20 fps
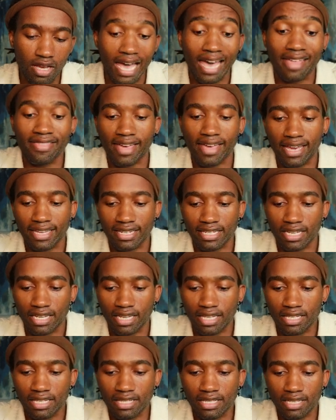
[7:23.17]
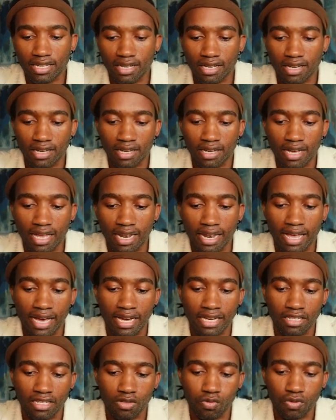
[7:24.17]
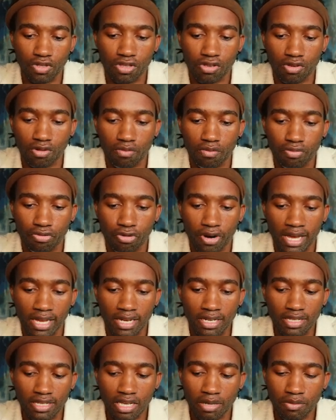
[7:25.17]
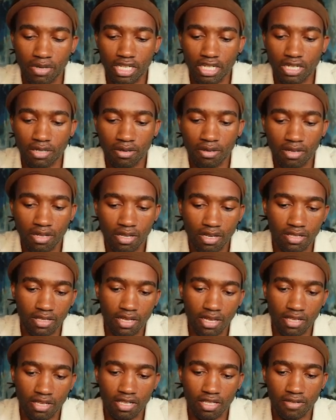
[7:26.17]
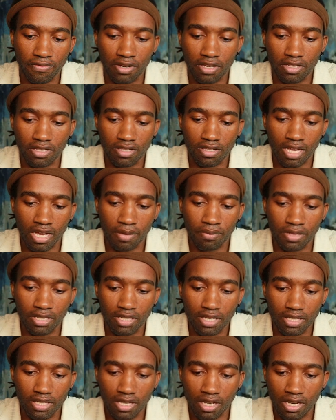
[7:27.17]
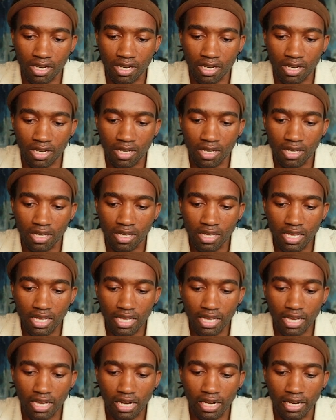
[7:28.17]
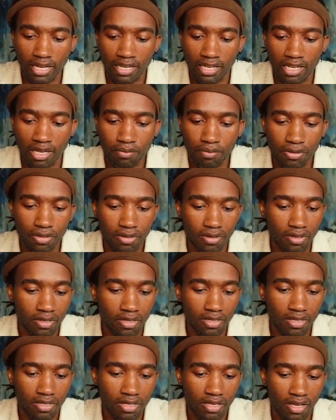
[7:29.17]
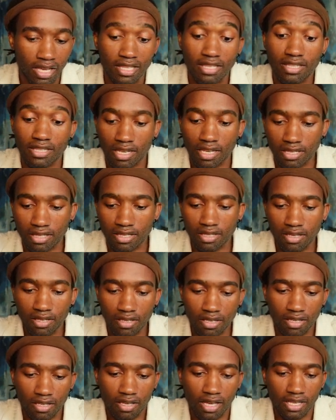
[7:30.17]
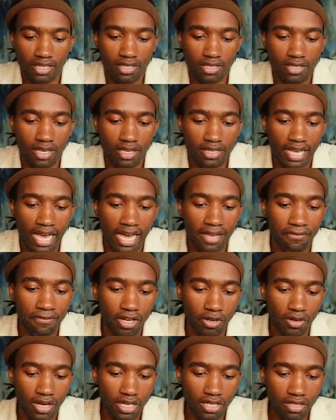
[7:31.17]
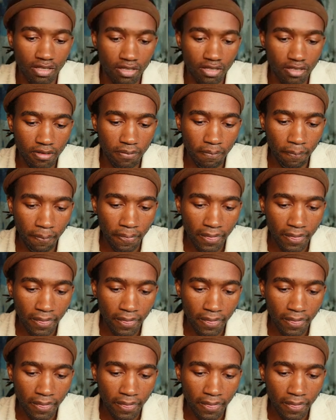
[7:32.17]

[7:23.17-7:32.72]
and the ad text aligned with your brand image. So let's just finish this up and just clean up this. Get six ad variations.